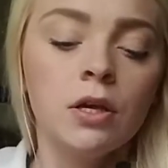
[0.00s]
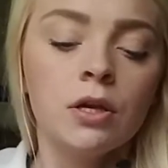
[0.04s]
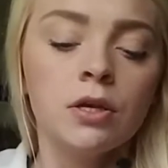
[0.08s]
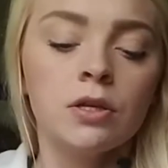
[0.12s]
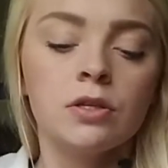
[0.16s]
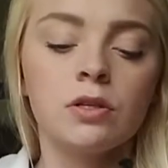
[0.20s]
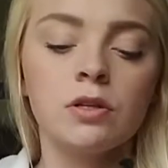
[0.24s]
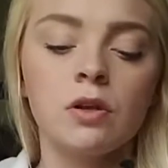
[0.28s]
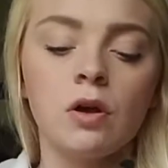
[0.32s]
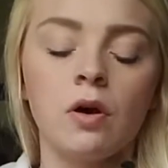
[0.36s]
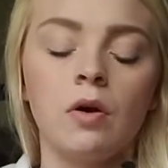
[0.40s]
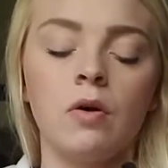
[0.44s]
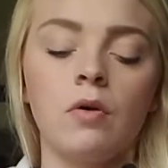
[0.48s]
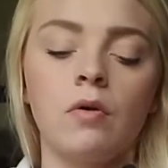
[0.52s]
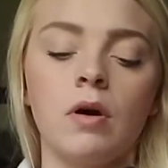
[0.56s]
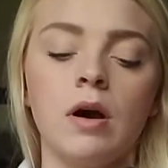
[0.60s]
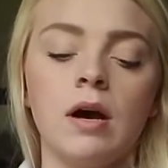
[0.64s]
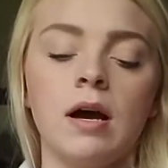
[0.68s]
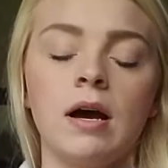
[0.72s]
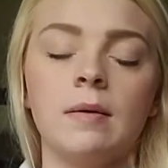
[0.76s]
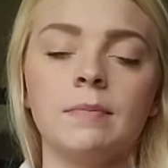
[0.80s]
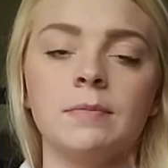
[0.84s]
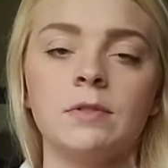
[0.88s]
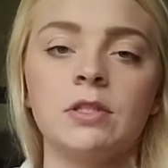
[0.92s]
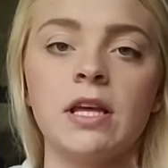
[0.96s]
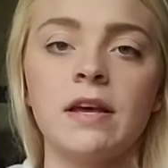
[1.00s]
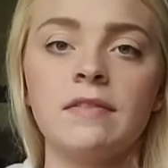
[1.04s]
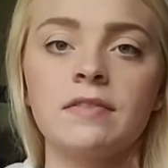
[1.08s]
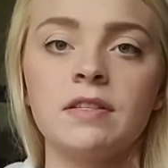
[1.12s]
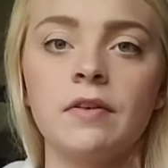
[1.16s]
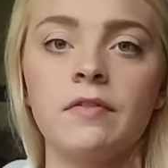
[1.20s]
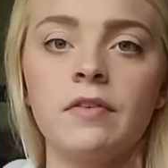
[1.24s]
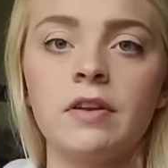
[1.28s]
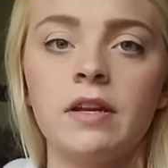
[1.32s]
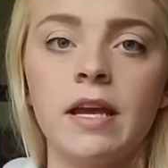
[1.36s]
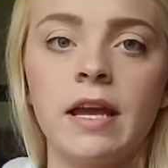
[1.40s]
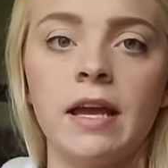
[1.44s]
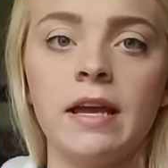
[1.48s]
So just have
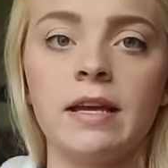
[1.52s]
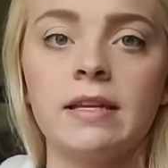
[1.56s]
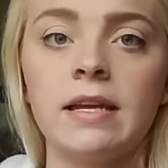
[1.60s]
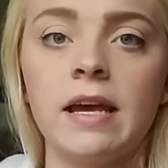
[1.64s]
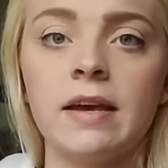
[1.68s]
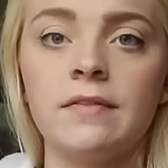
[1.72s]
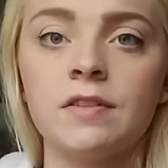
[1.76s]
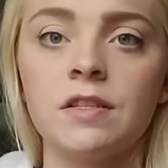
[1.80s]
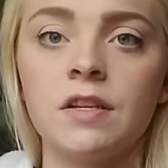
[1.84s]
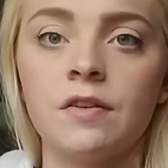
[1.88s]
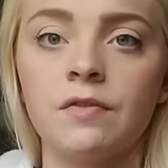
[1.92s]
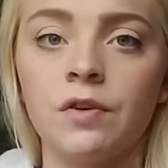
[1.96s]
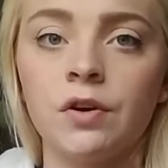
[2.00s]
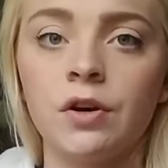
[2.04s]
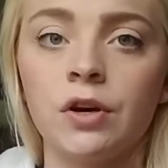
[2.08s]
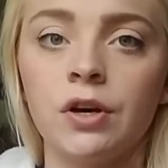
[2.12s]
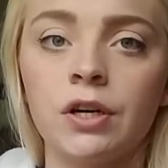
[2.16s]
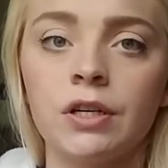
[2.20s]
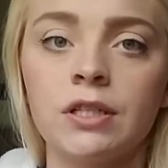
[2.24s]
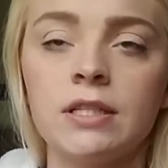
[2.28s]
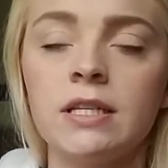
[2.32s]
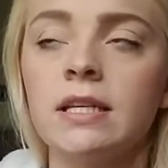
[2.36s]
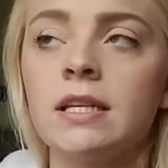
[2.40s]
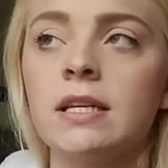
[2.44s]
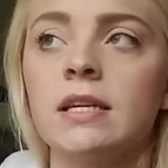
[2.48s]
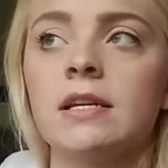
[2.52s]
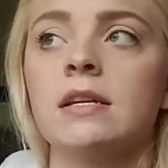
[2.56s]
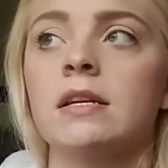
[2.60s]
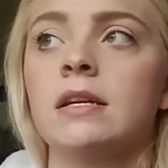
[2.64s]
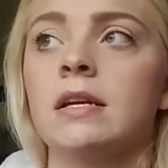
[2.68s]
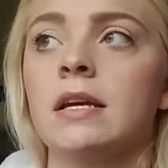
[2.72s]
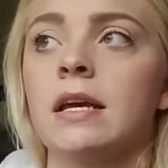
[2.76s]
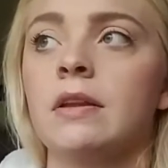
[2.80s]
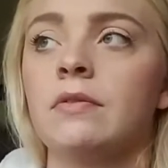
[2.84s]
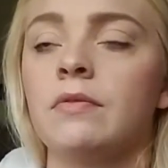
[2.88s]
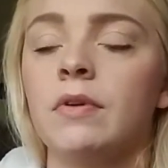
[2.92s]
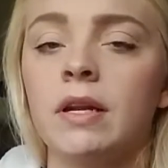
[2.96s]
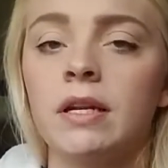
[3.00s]
stuff on hand, have stuff cooked
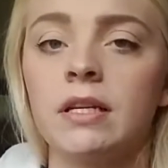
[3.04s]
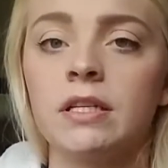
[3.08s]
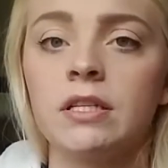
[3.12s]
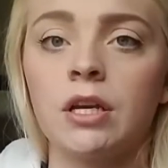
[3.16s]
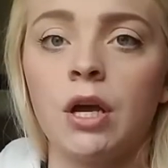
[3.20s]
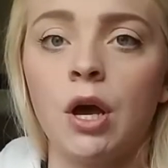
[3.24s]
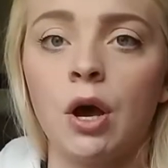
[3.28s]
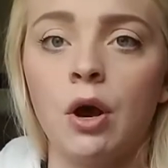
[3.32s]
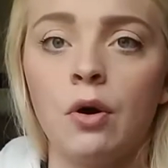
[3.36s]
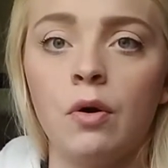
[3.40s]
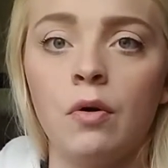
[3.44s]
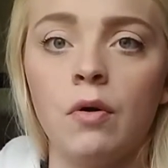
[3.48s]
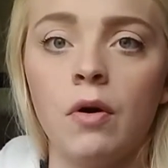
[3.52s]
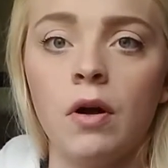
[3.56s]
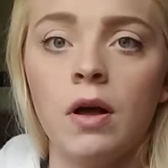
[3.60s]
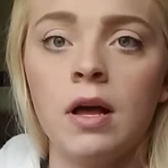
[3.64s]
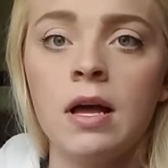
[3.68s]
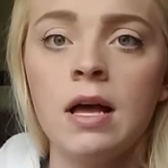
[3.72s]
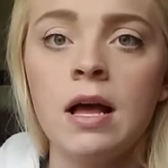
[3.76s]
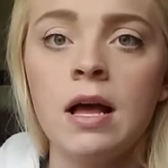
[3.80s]
and ready to go.